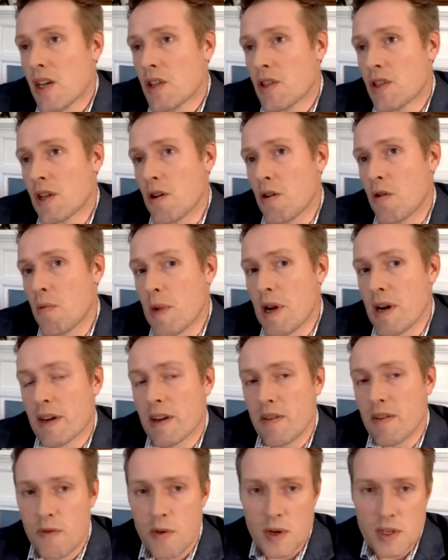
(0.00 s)
So
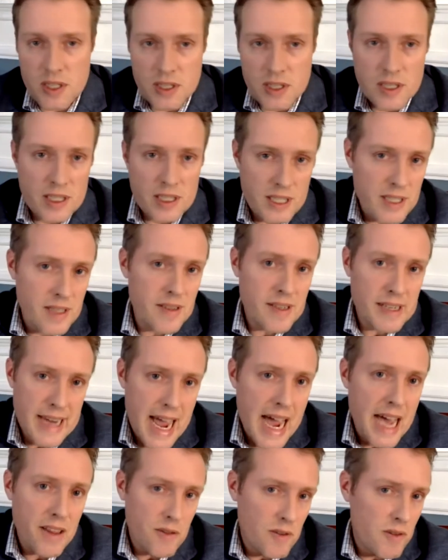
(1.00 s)
American forces continued to
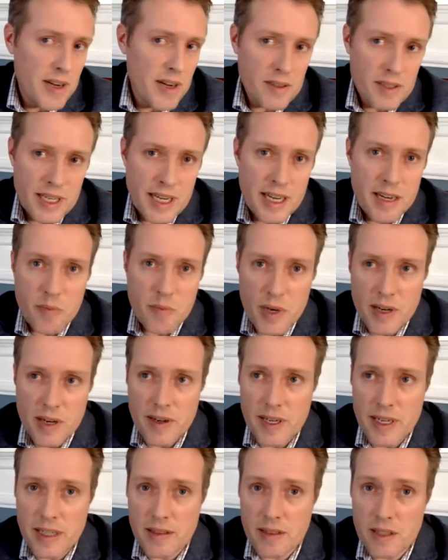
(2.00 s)
gather around
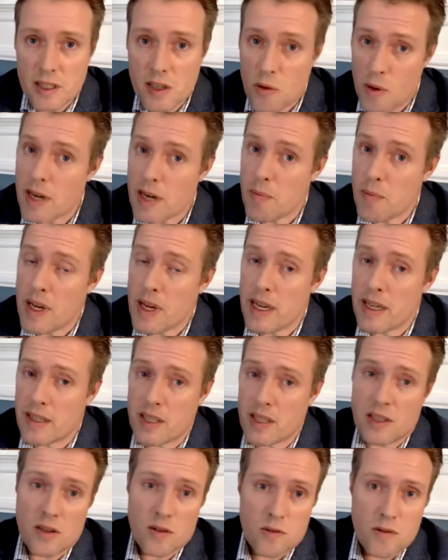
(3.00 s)
Danbury, and quite a bit
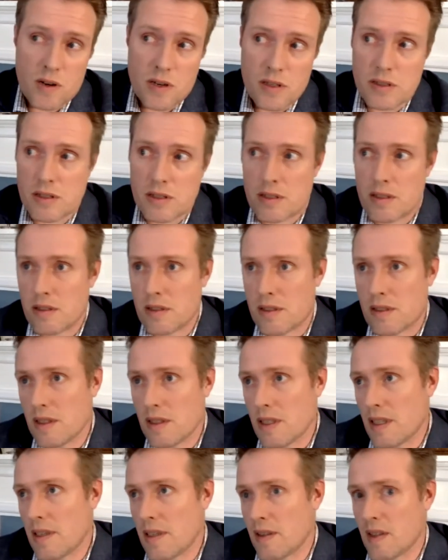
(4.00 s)
to the north,
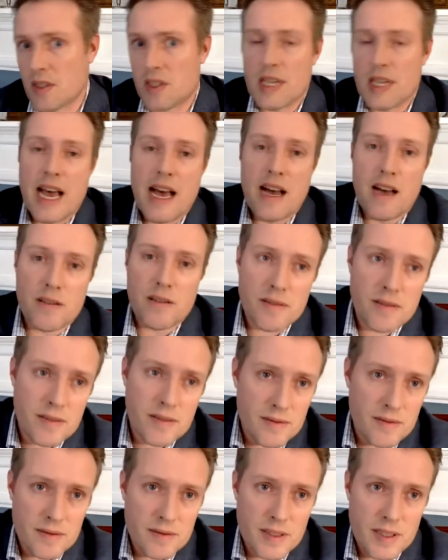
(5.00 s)
to the south,
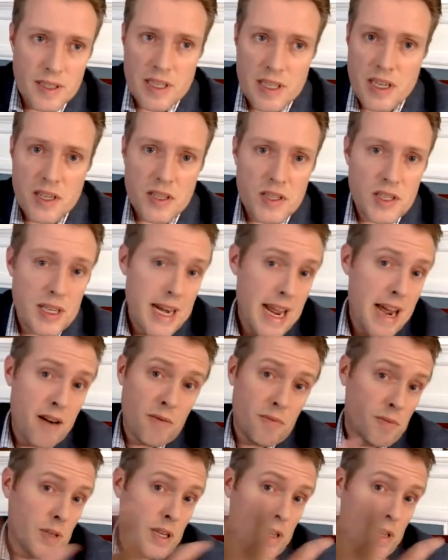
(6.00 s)
to the east,
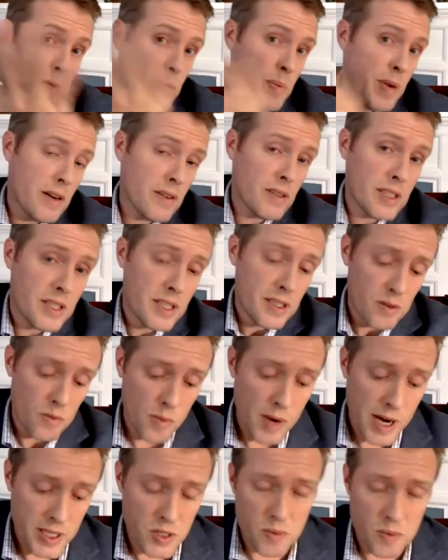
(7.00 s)
now even apparently to the
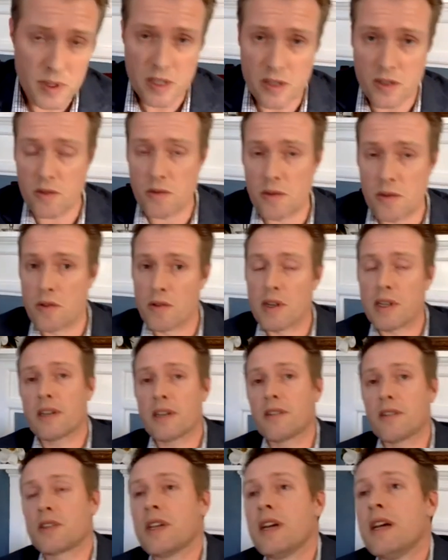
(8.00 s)
west with these New
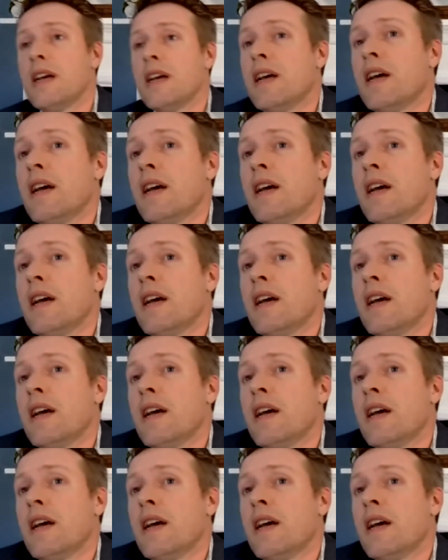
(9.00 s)
Yorkers.